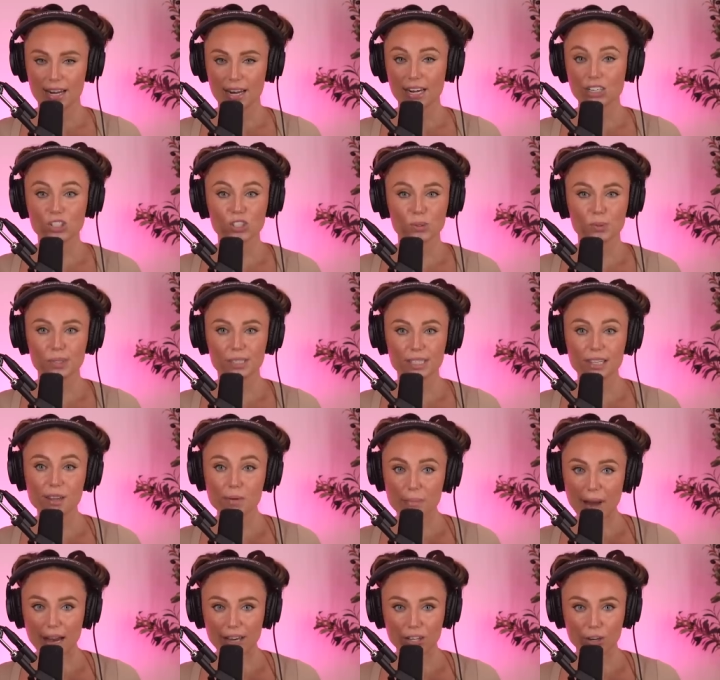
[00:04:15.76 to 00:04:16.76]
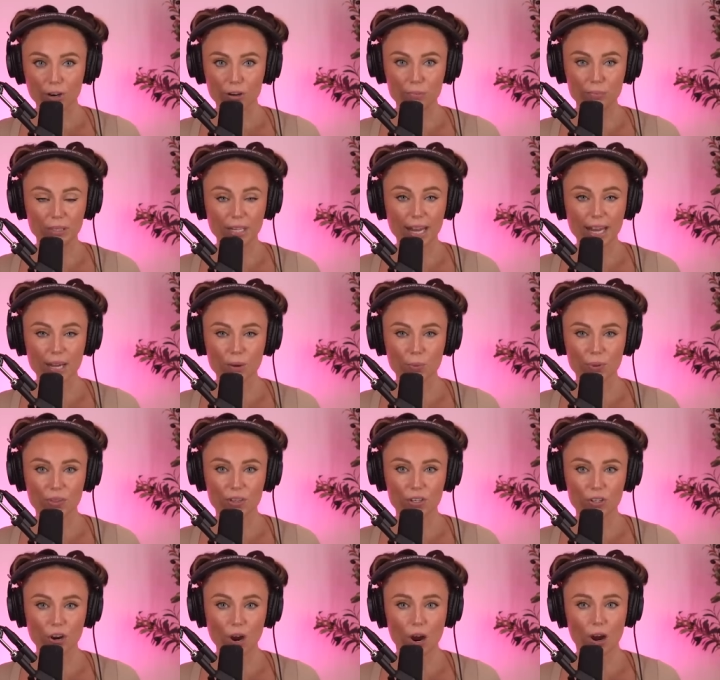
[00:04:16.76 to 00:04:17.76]
and as she was in the backyard playing with
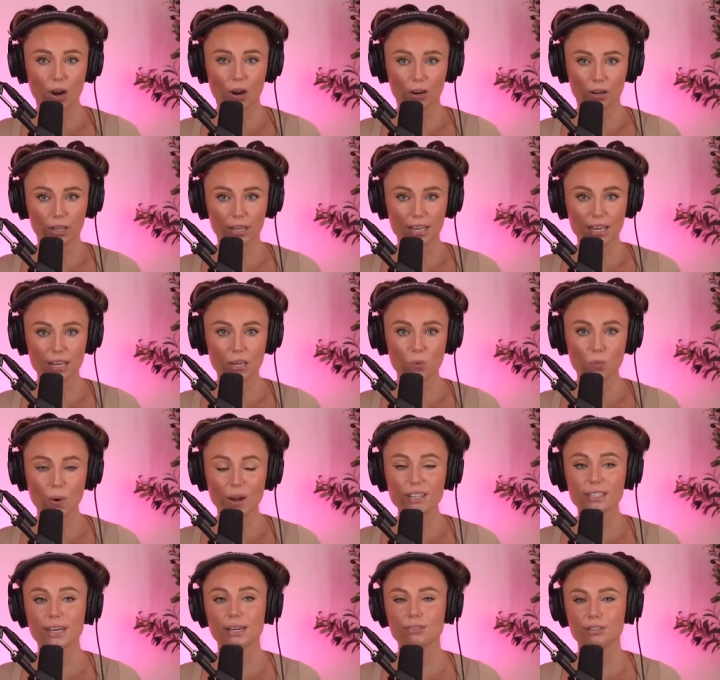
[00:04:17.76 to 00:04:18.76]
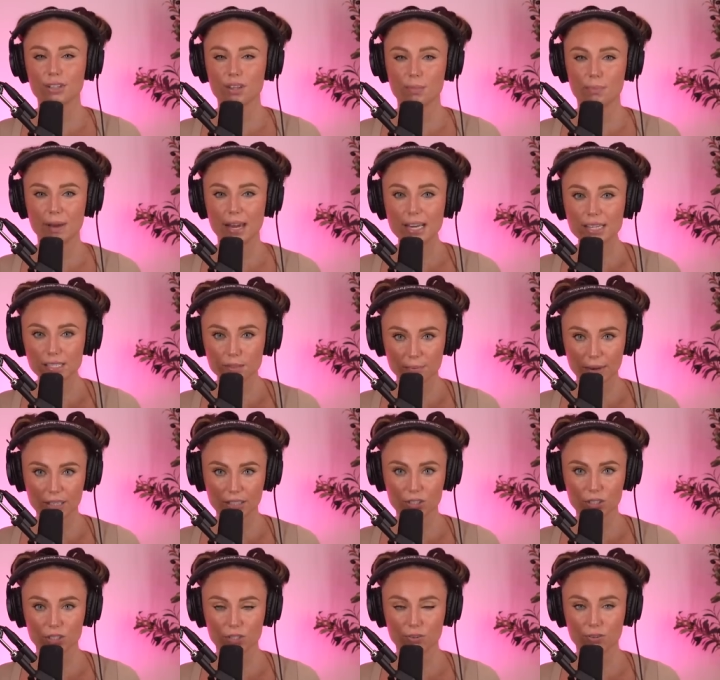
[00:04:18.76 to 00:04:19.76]
the dog, he went down to the
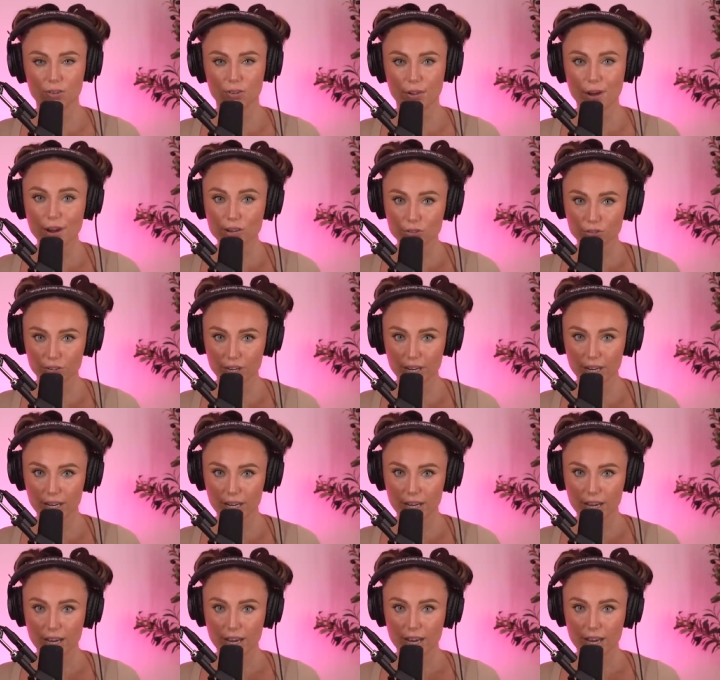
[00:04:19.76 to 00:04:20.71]
basement to do the laundry.